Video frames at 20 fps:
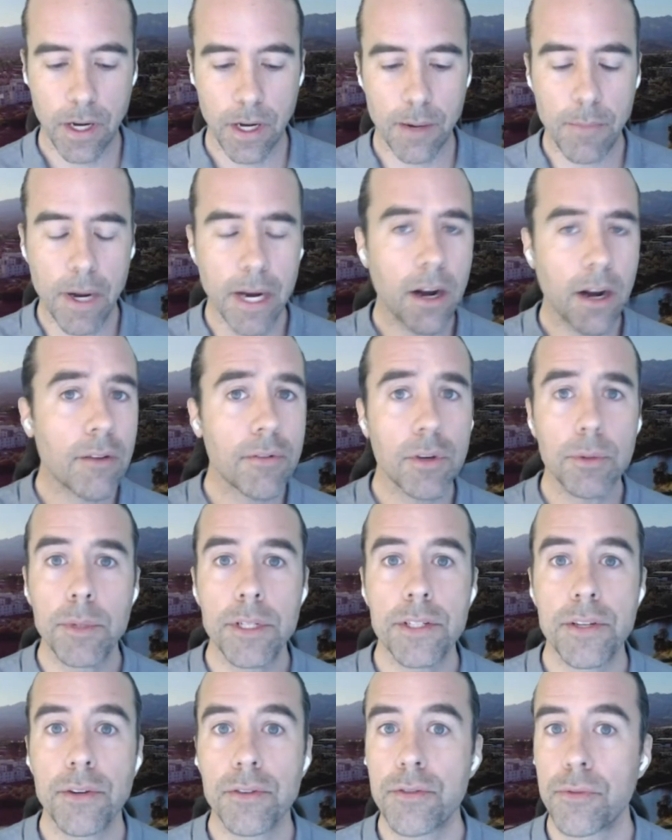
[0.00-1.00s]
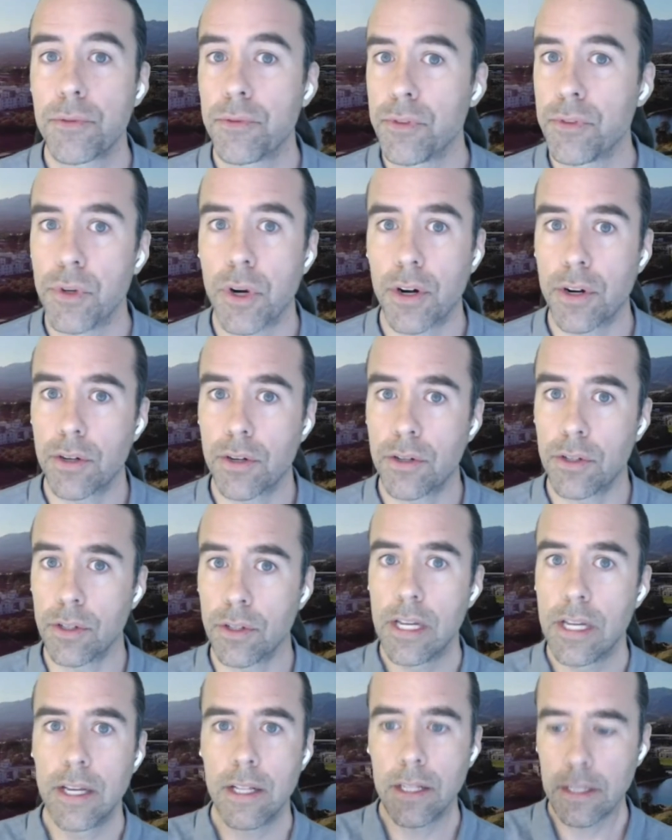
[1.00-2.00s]
My Harvard Business Review
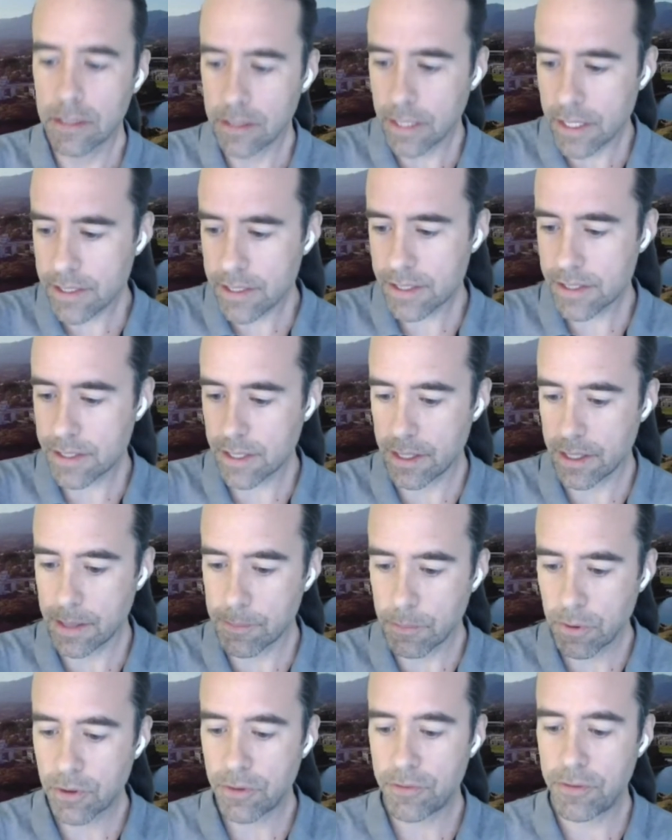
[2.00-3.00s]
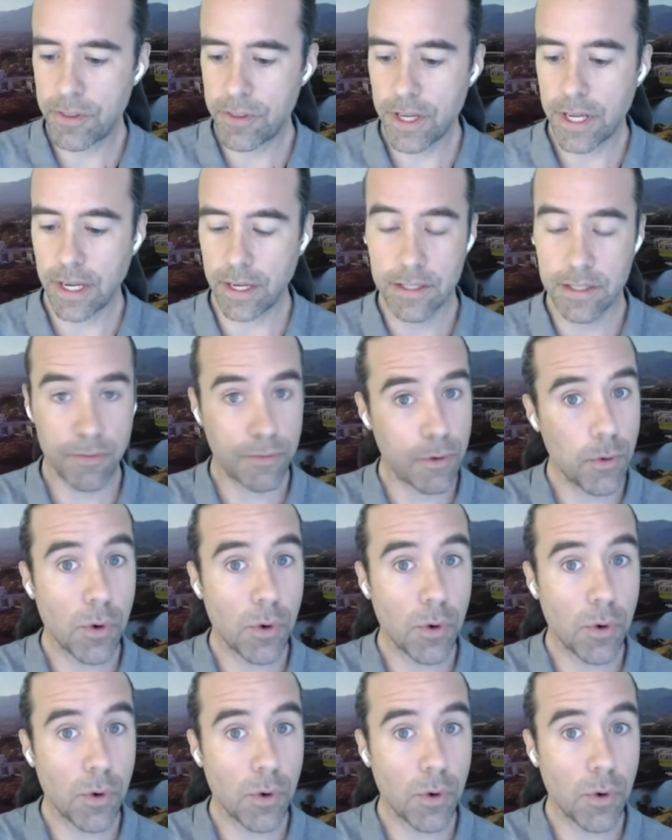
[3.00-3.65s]
article lists a number of things